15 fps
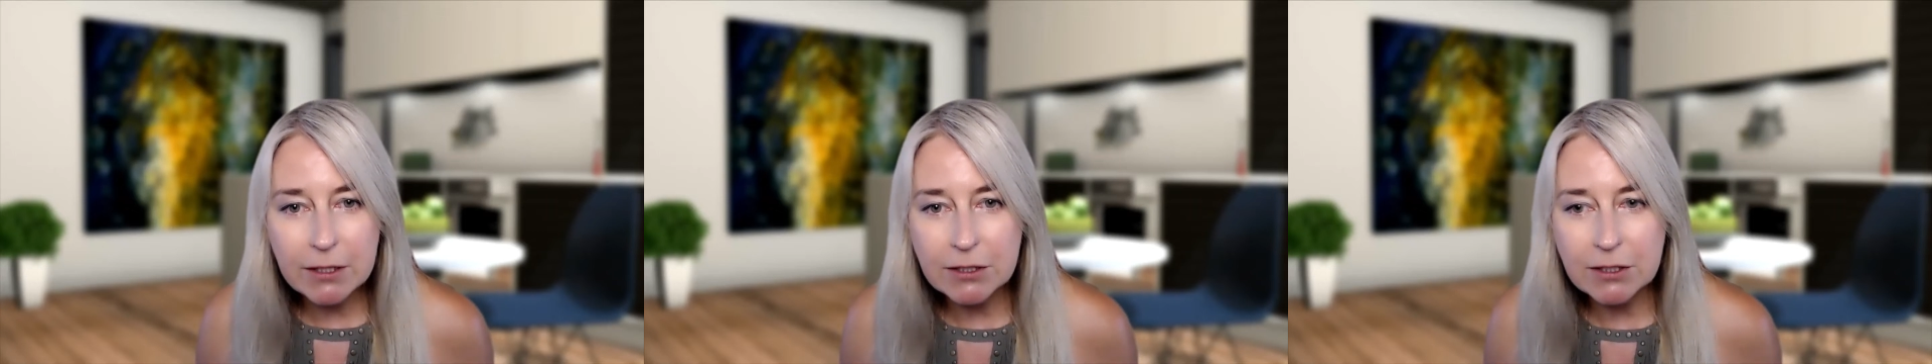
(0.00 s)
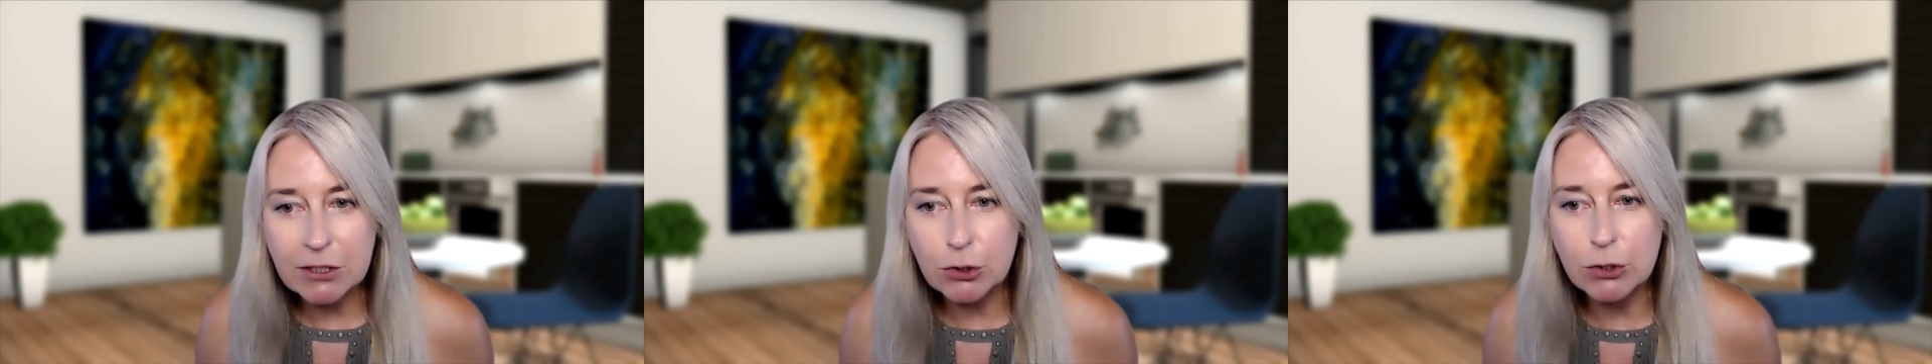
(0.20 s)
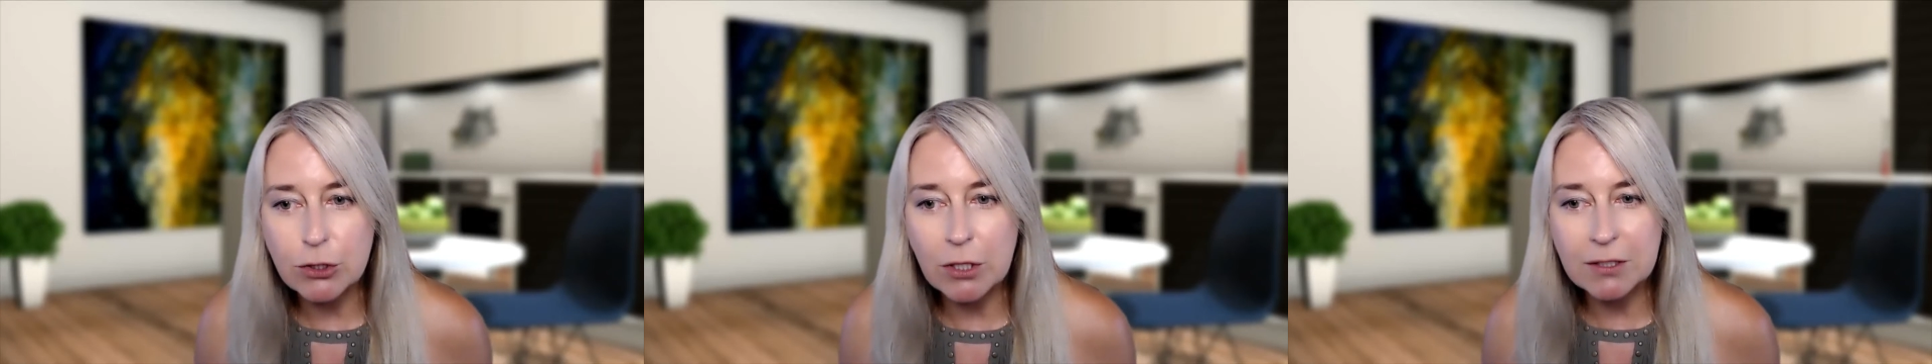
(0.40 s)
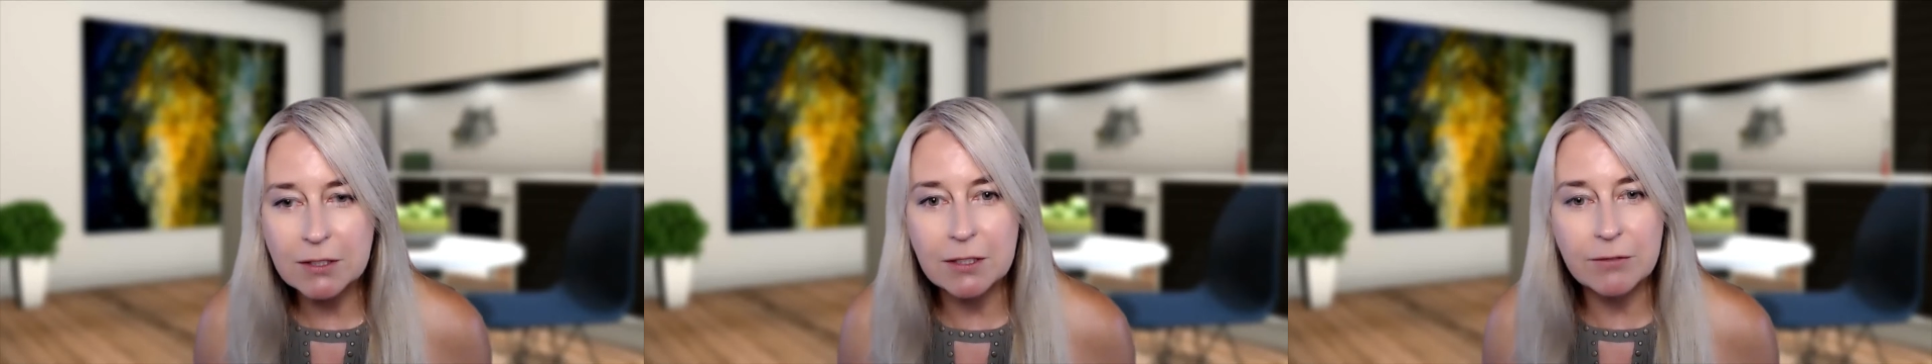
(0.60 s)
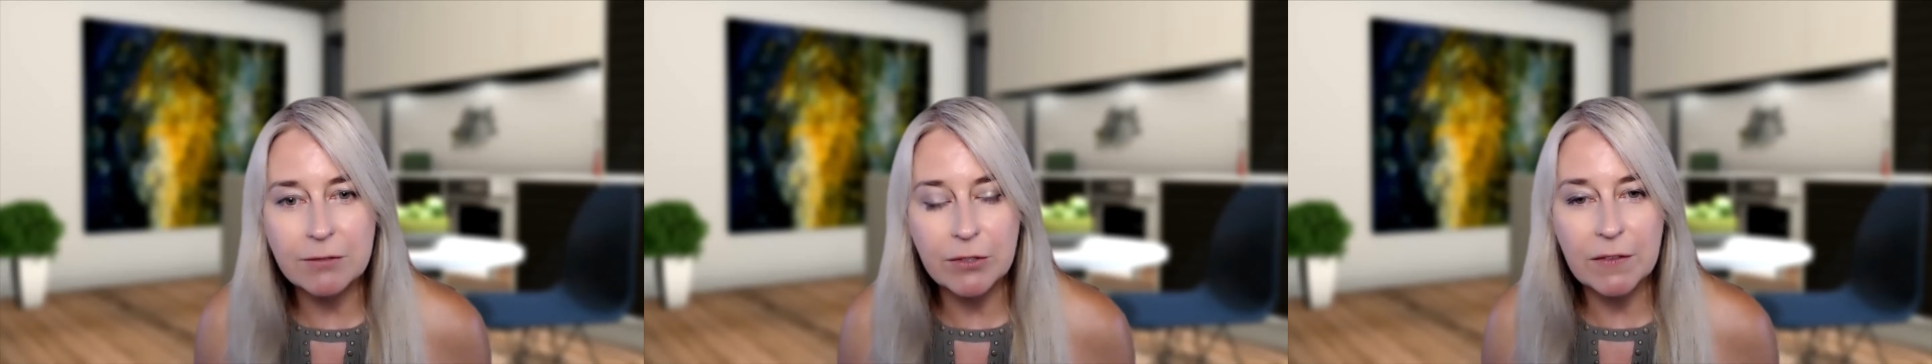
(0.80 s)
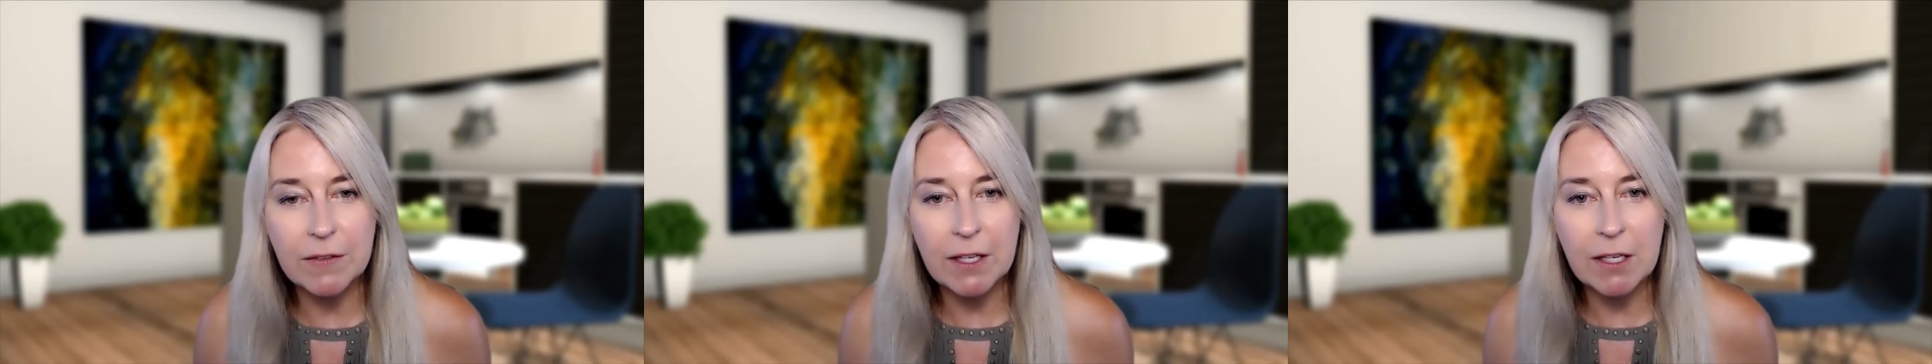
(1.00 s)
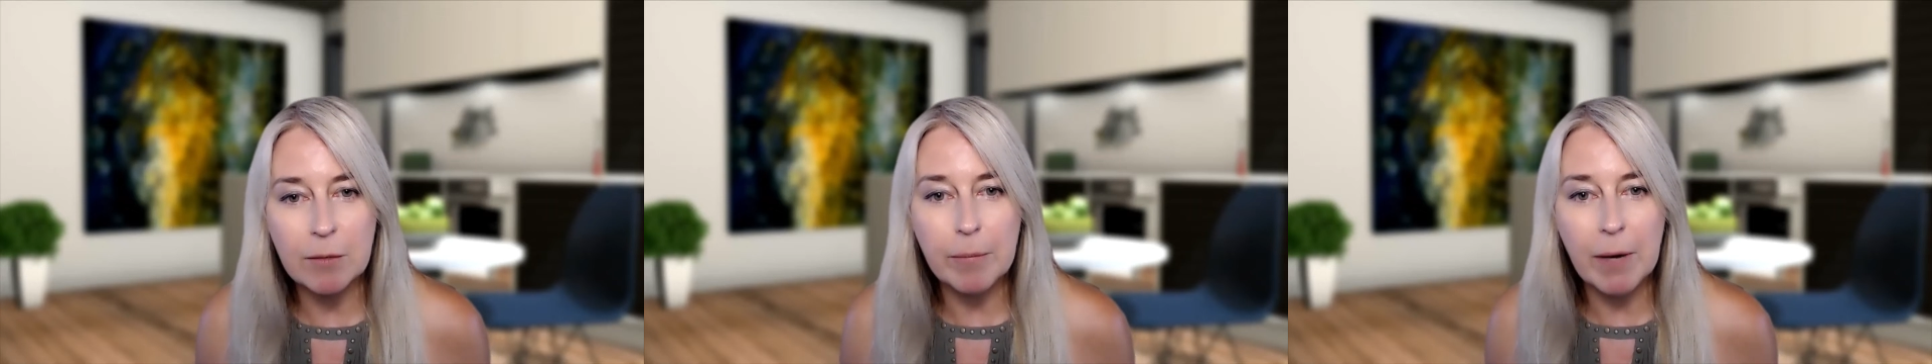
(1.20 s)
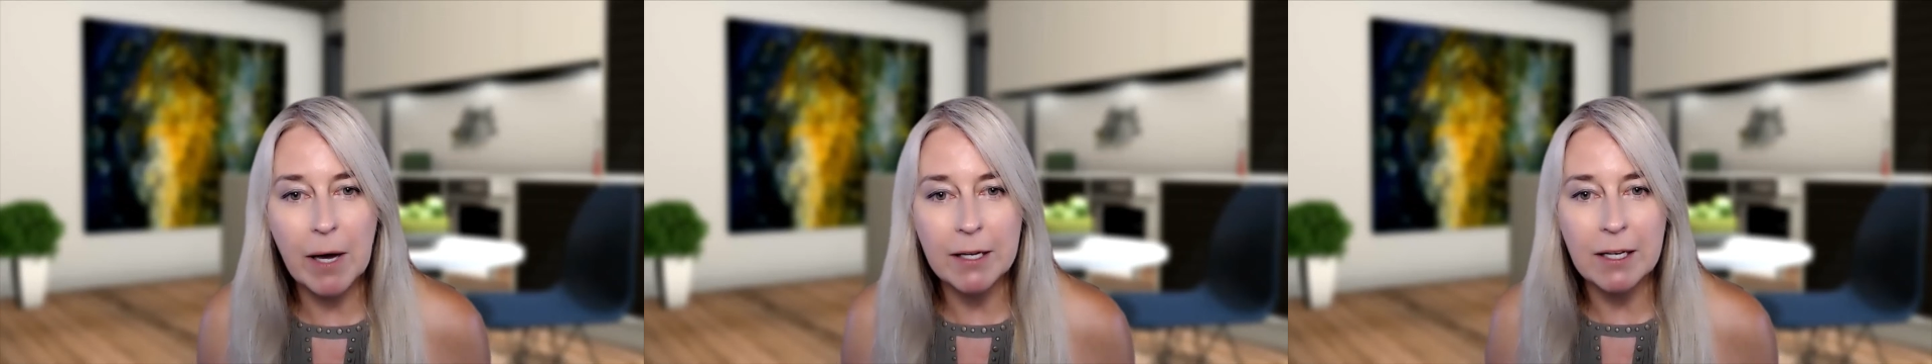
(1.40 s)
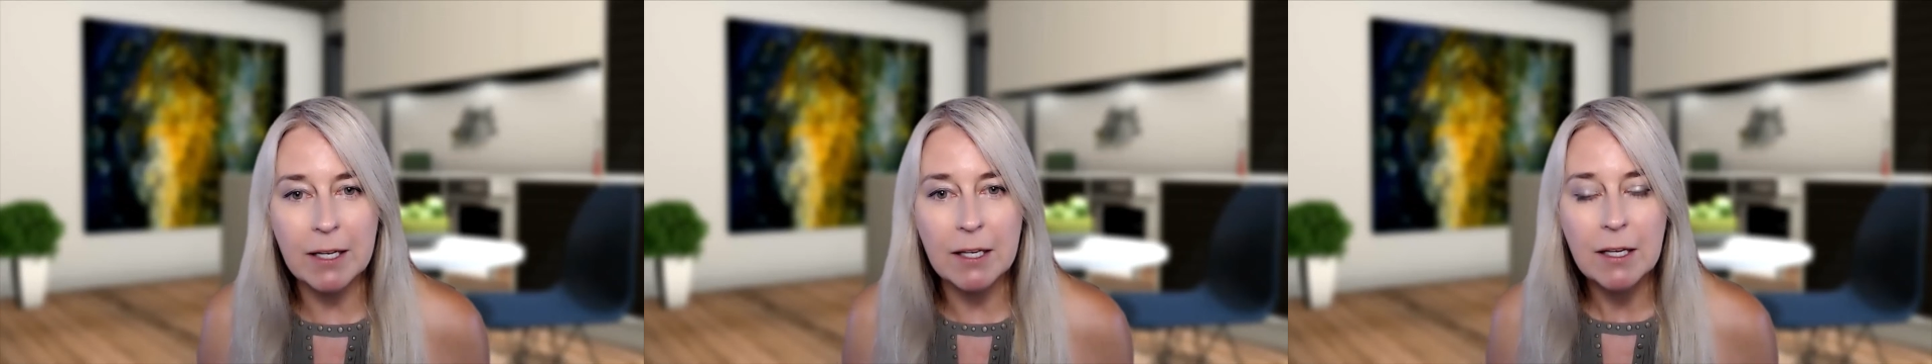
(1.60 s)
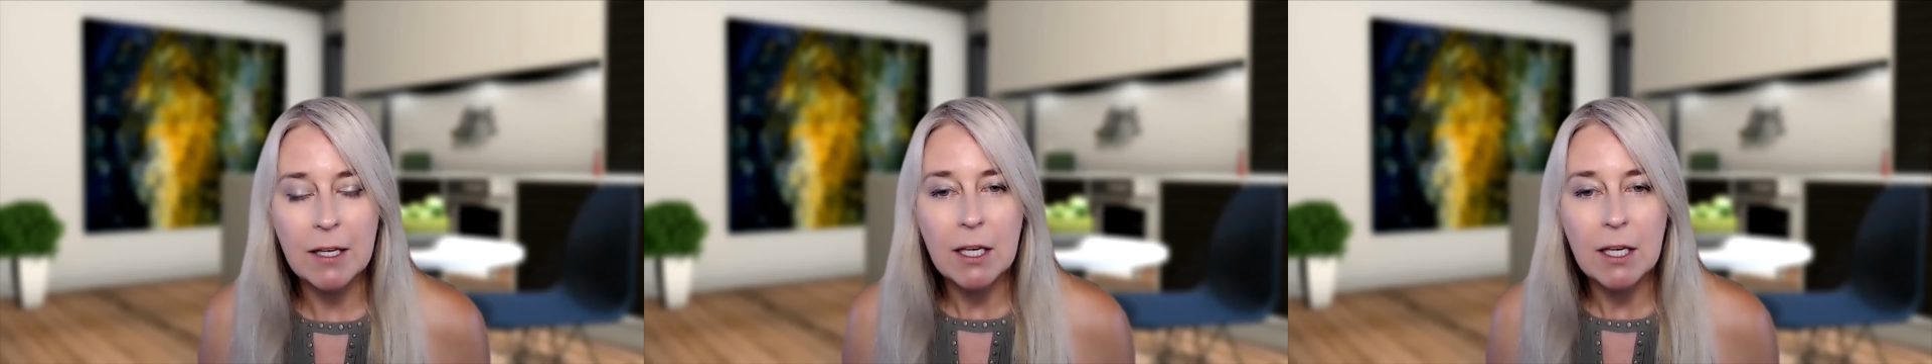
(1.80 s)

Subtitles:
disjointed from their body